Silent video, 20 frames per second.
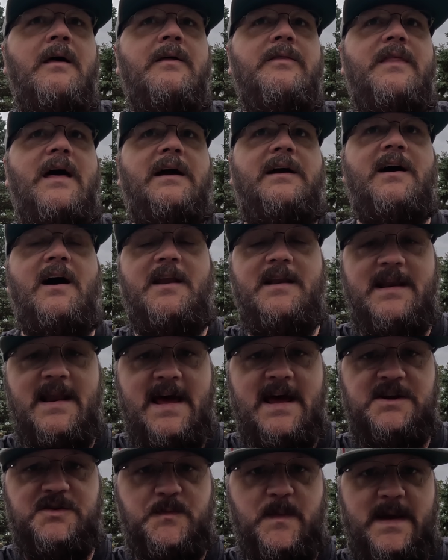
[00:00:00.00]
that Cotton
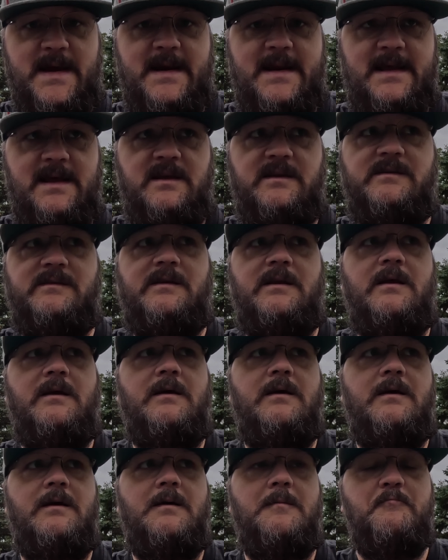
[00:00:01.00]
Nash made his
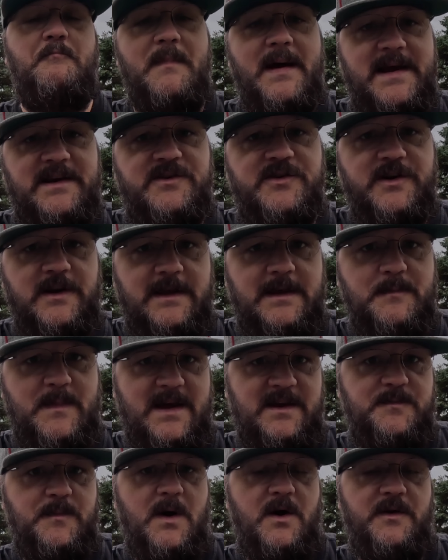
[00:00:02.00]
Major League
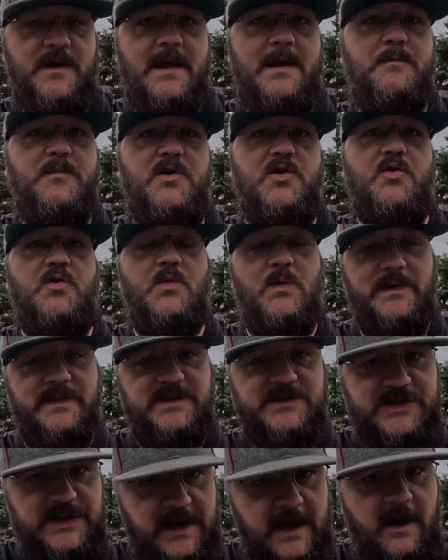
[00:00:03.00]
Baseball debut with
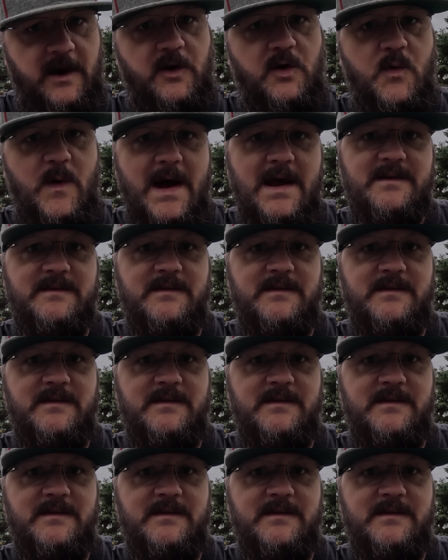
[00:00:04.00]
the Chicago White